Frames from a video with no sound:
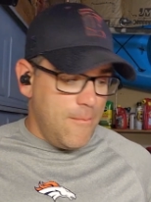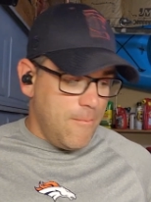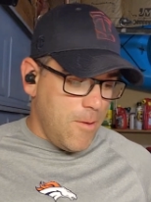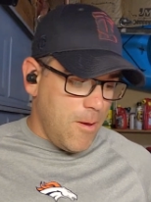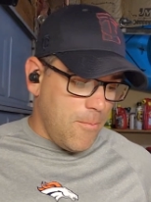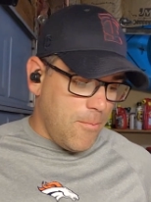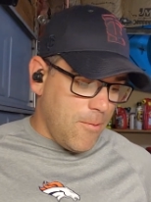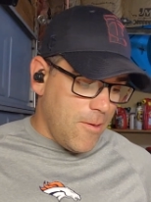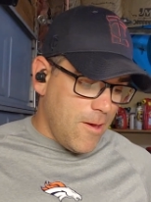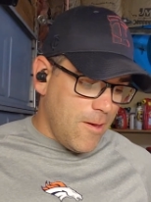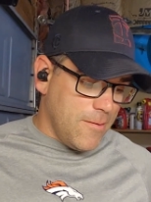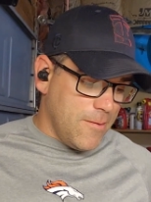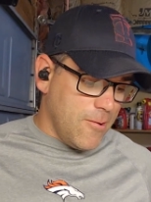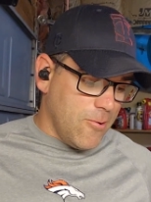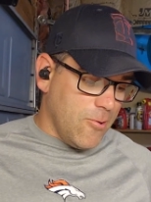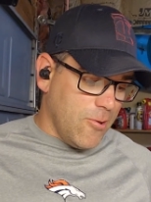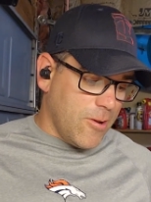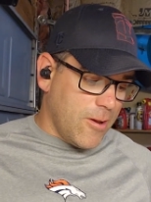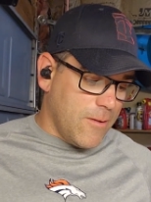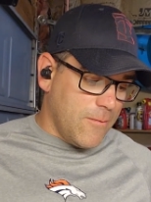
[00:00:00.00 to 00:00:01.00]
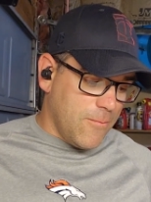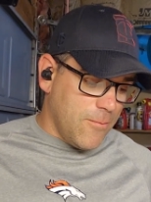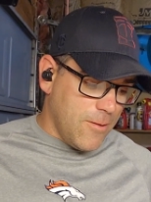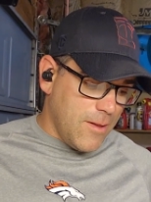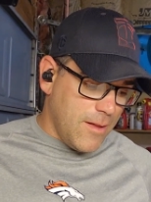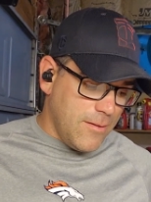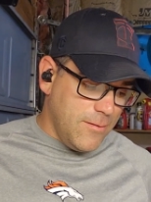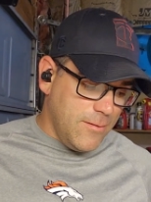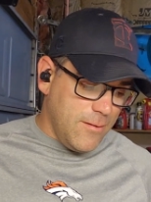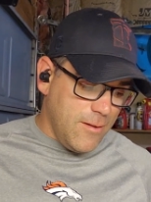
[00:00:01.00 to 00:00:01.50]
people out there looking for
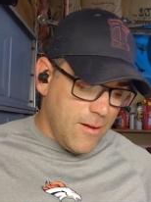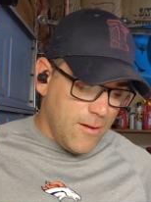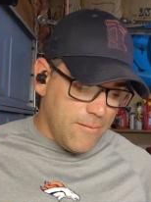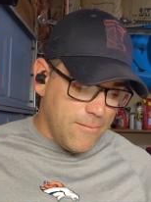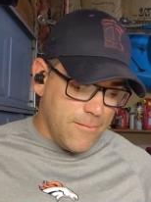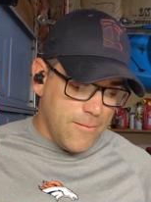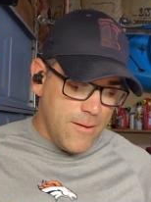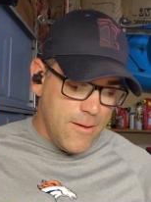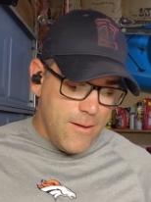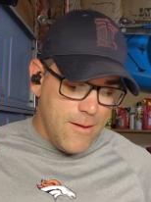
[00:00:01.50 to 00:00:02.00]
that stuff.